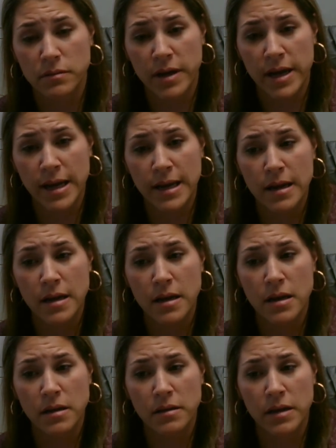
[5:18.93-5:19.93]
okay?
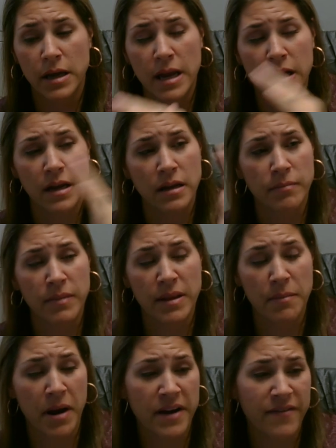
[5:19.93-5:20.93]
They
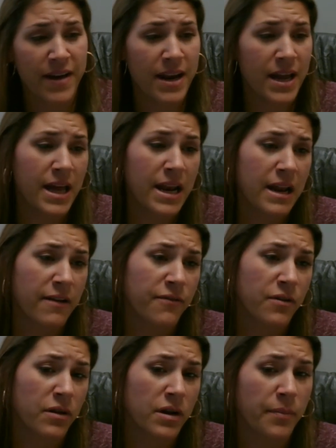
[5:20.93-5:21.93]
might have had a headache
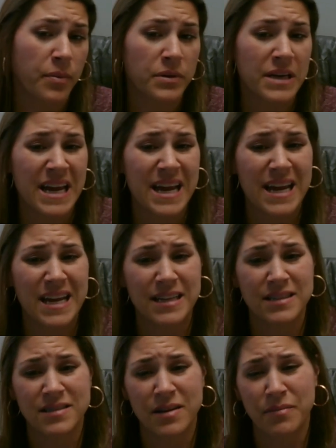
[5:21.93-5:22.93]
for a couple of
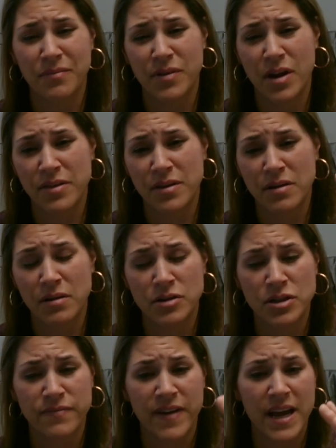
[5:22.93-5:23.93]
days, nothing,
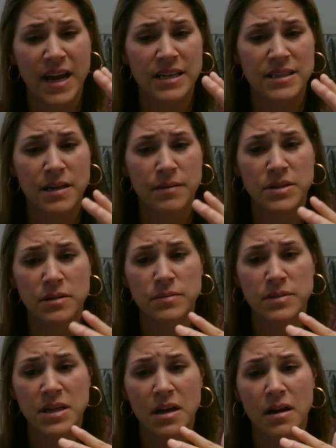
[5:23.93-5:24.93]
just vague
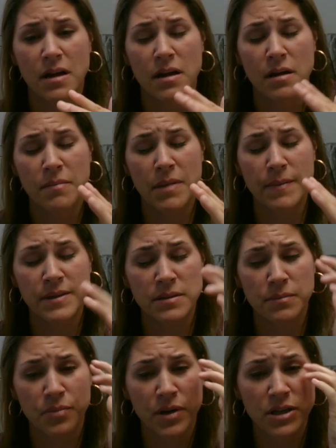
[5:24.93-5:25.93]
symptoms, maybe
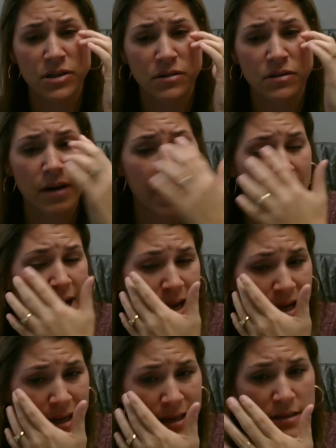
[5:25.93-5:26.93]
some pressure in their
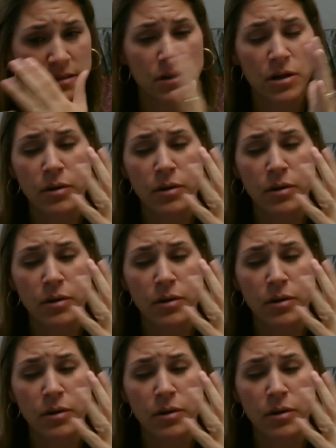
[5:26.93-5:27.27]
eyes,